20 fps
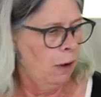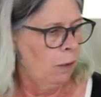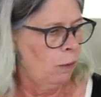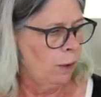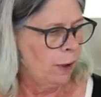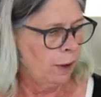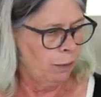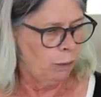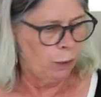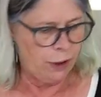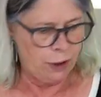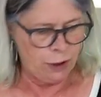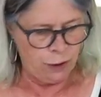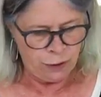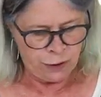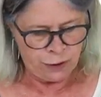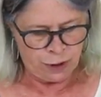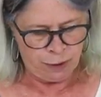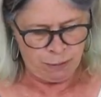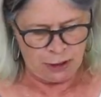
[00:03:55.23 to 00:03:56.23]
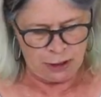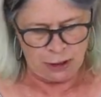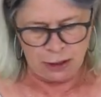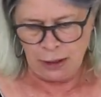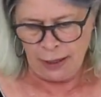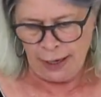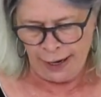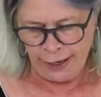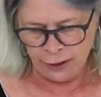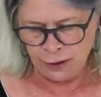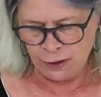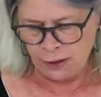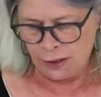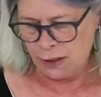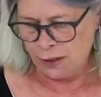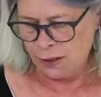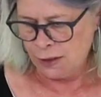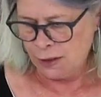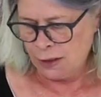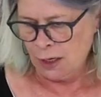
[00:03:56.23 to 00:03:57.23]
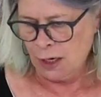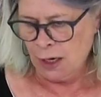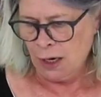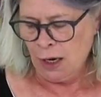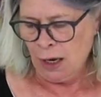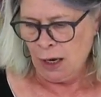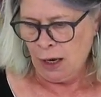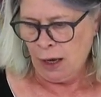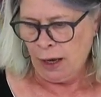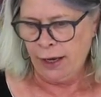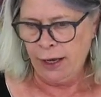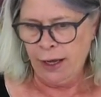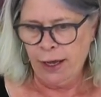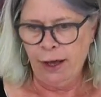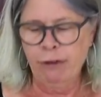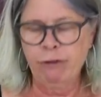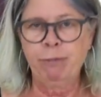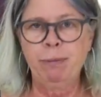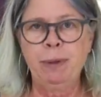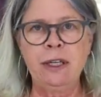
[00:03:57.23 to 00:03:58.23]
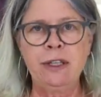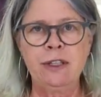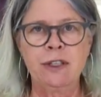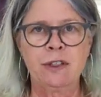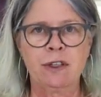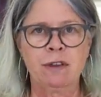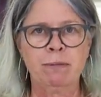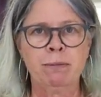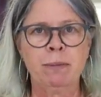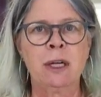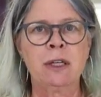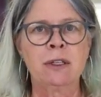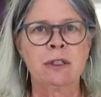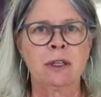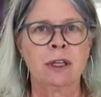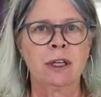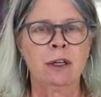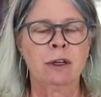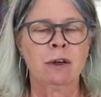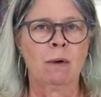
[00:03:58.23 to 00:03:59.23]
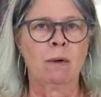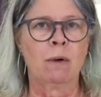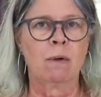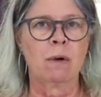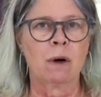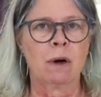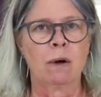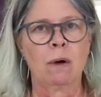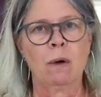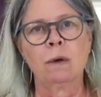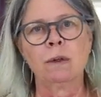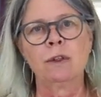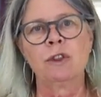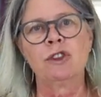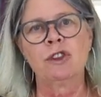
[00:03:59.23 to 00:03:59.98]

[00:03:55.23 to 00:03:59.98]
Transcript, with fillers: when we use them in classes, I have pieces of muslin or old